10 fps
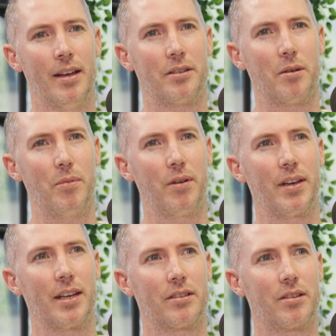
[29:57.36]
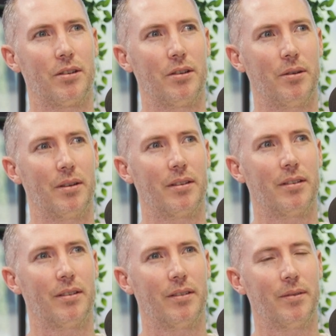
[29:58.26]
So moving into
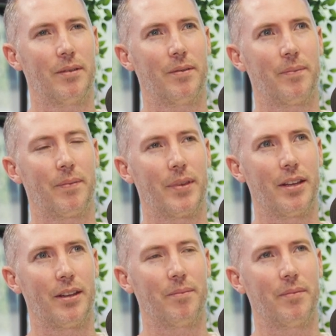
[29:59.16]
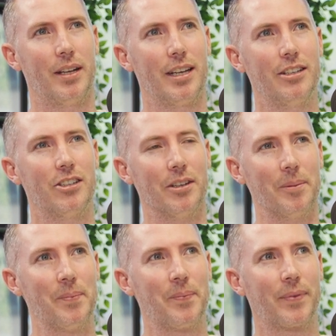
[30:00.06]

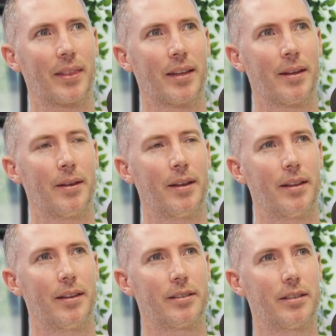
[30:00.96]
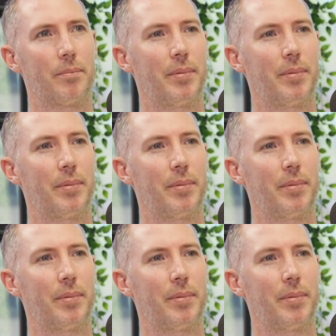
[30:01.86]
Legion, this is a